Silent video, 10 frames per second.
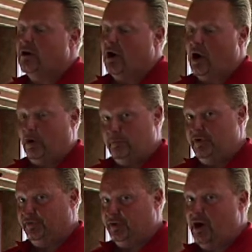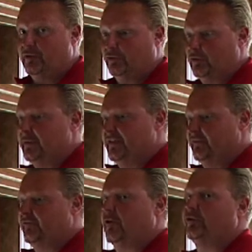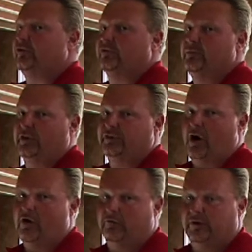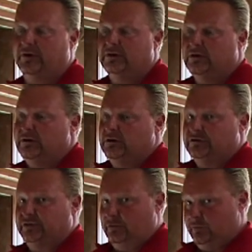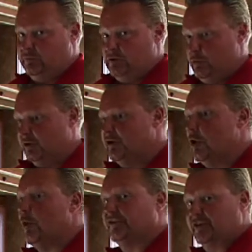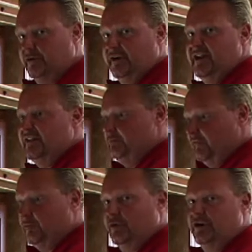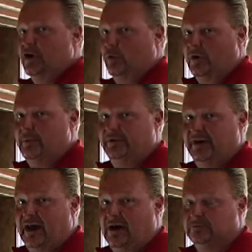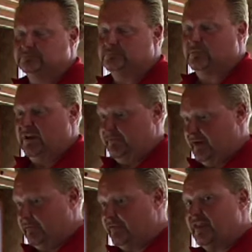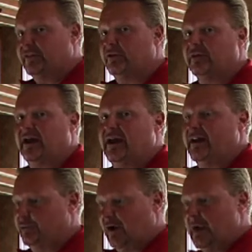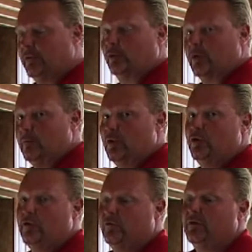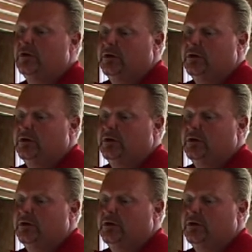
are built under them and the furniture is built over it. So you want to know what's underneath it before you go ripping it out. If everything's okay and you're able to remove